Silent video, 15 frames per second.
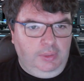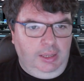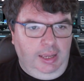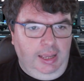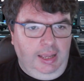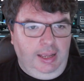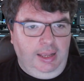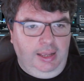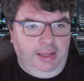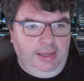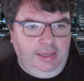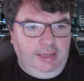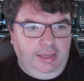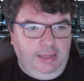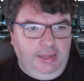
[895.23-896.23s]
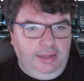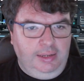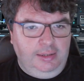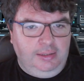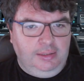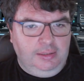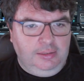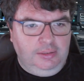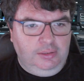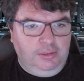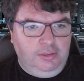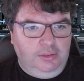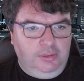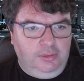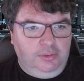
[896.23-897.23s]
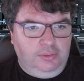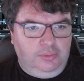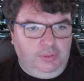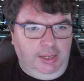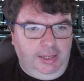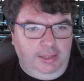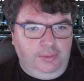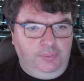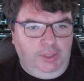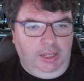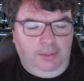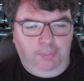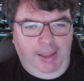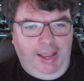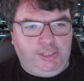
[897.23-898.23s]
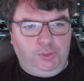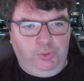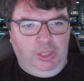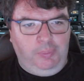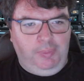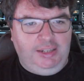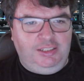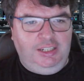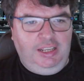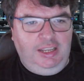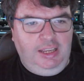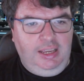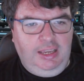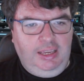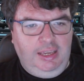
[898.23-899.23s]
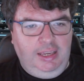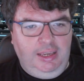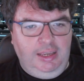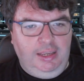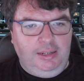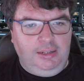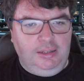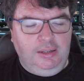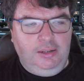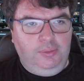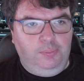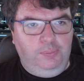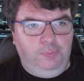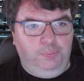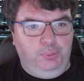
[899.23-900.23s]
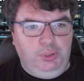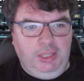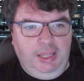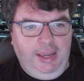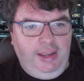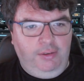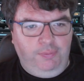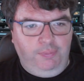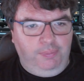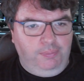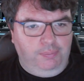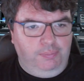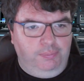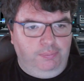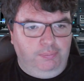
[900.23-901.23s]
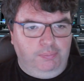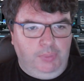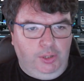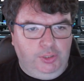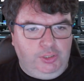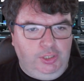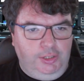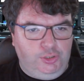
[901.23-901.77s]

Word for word: Uh, he'd he had a master's at MIT. He'd played multi